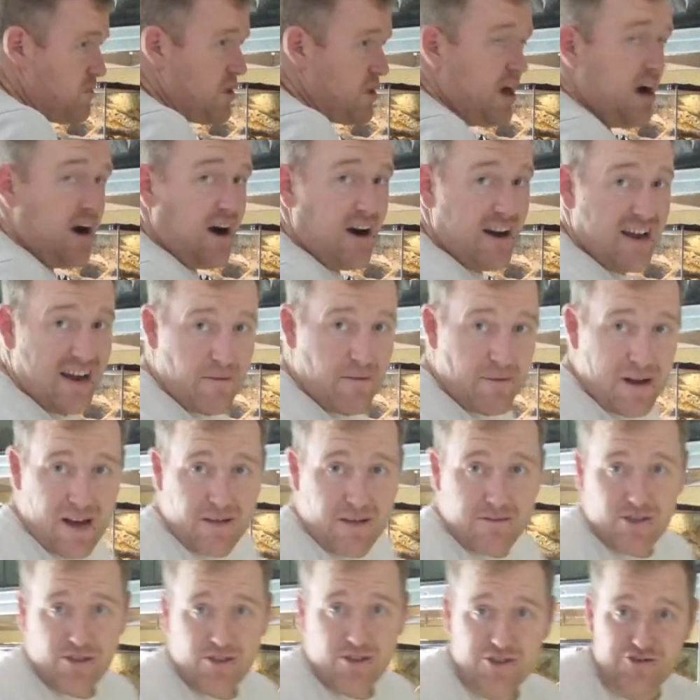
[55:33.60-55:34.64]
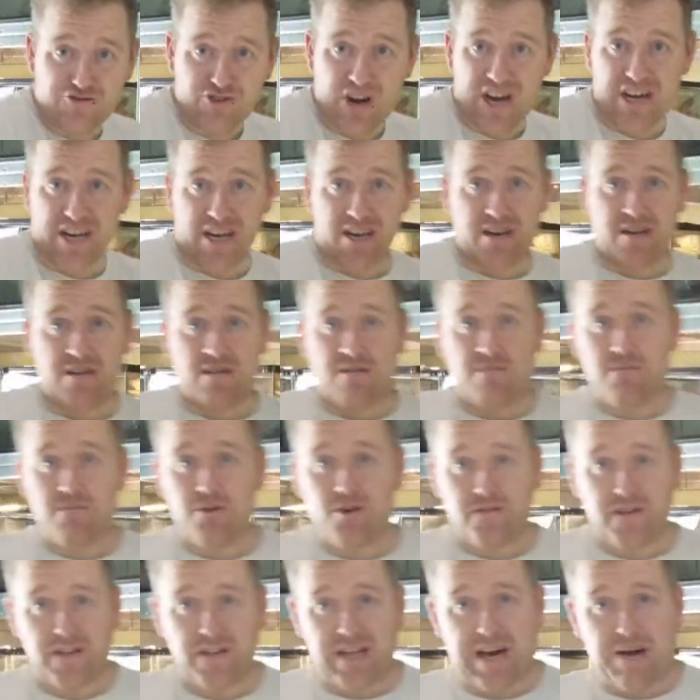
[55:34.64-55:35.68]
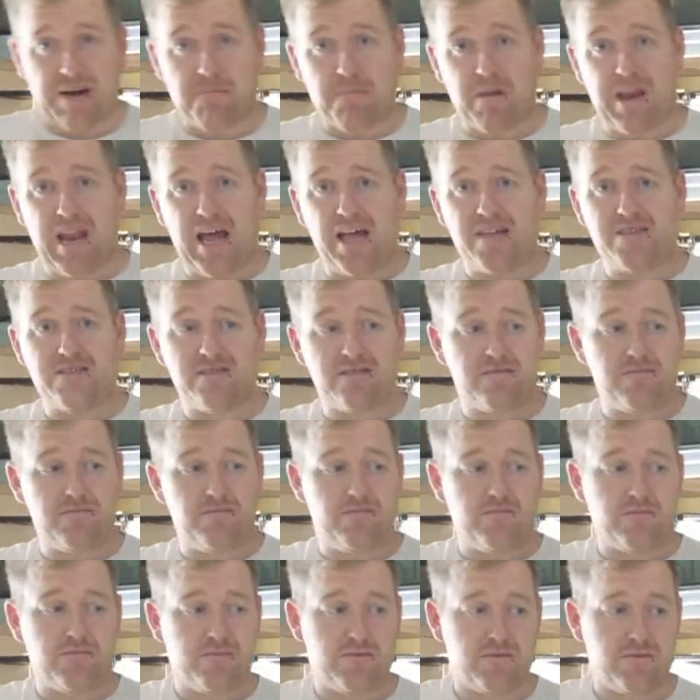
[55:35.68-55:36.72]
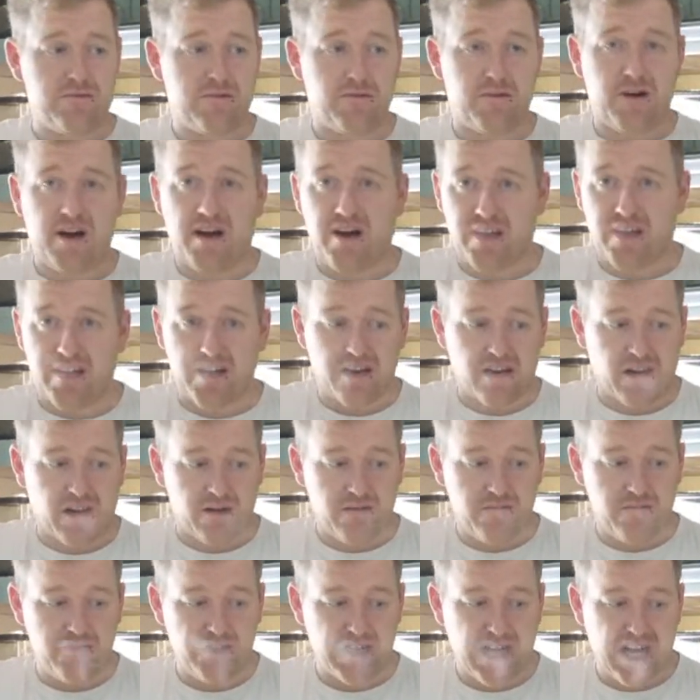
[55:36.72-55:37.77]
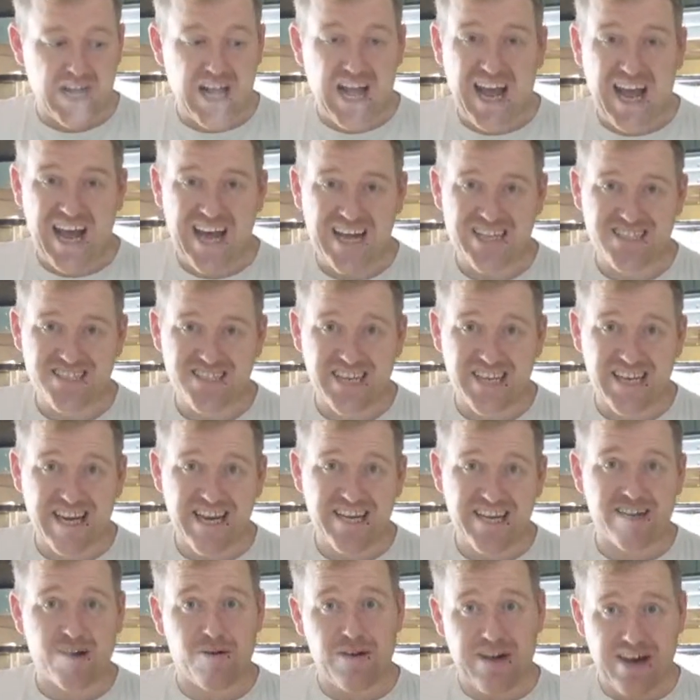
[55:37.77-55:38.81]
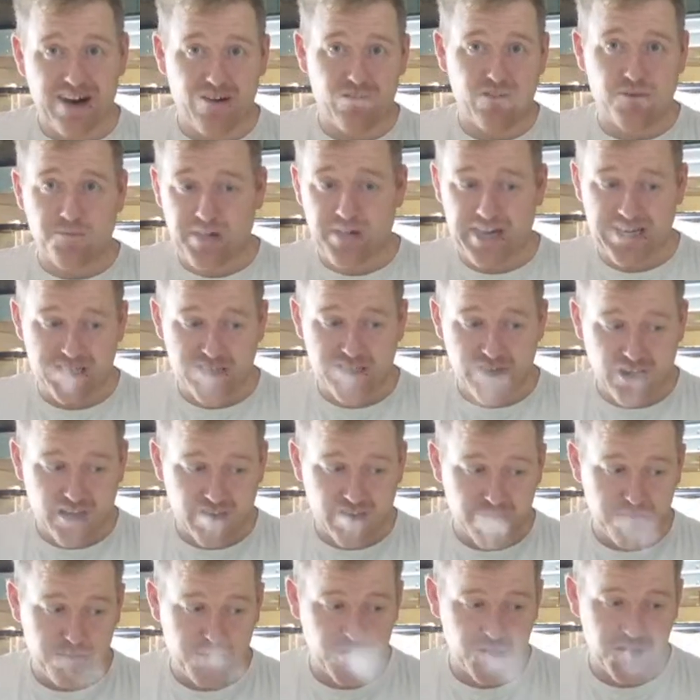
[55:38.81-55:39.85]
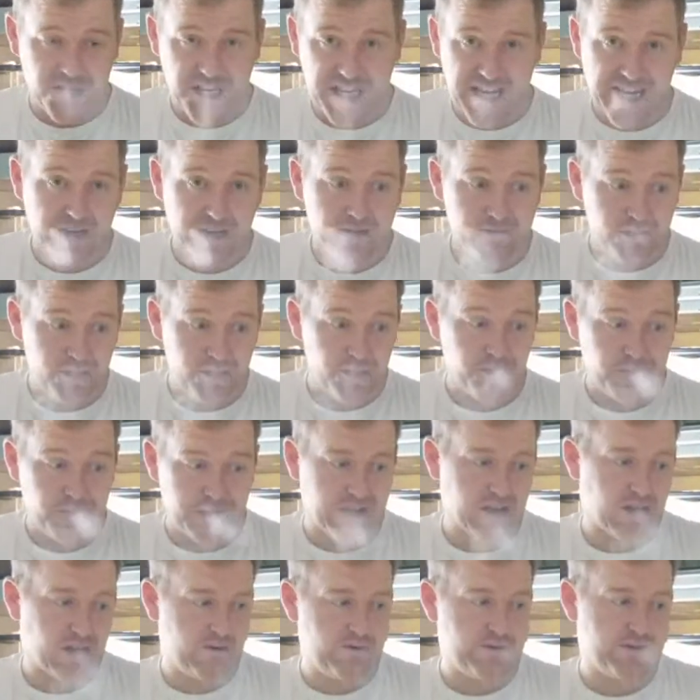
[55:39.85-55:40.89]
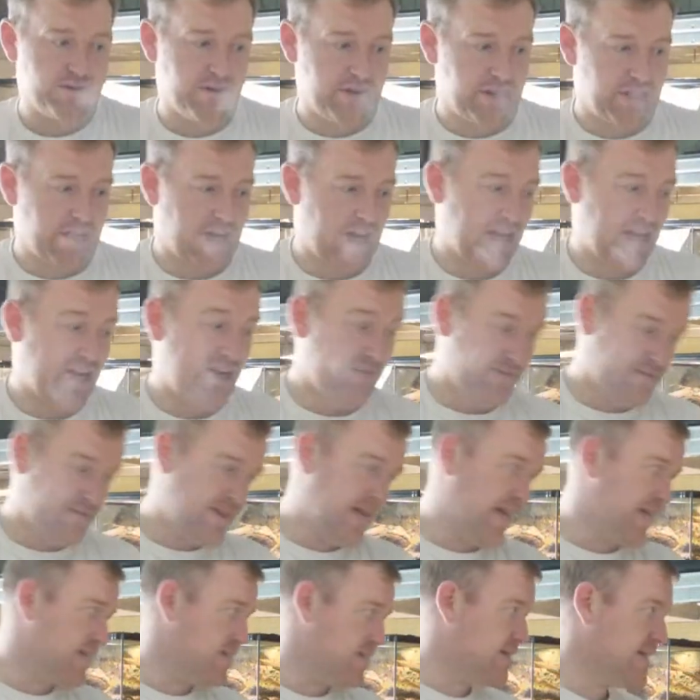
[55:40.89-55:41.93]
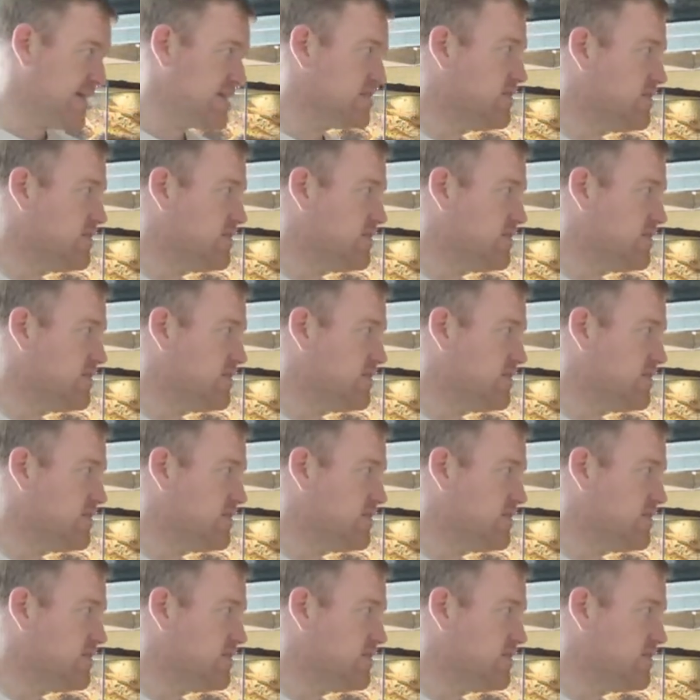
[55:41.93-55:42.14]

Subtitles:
I am absolutely dreading moving that plant enclosure and Diego out of the way so that I could put Diego's new enclosure in there if Diego gets the